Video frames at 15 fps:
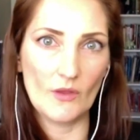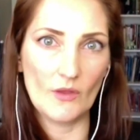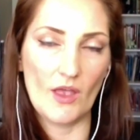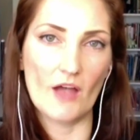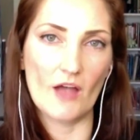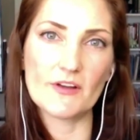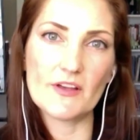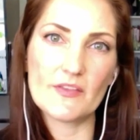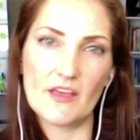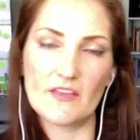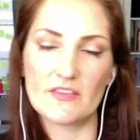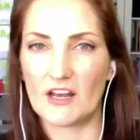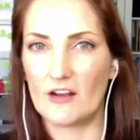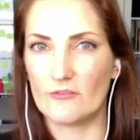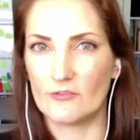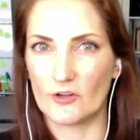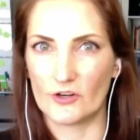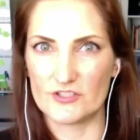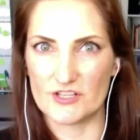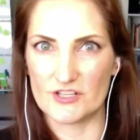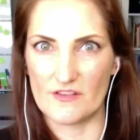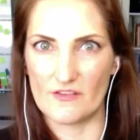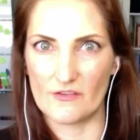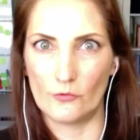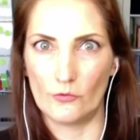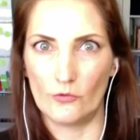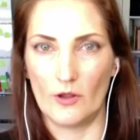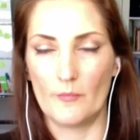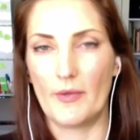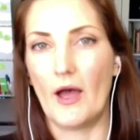everything that I've learned in
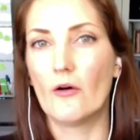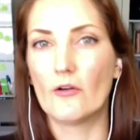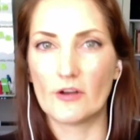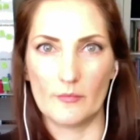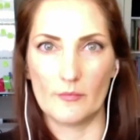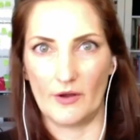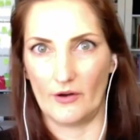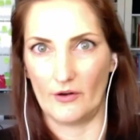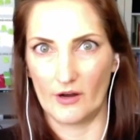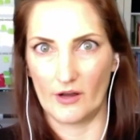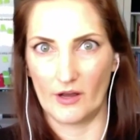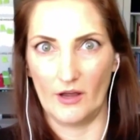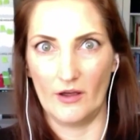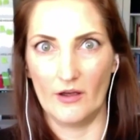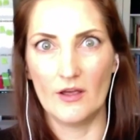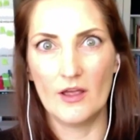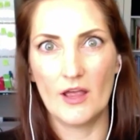school about America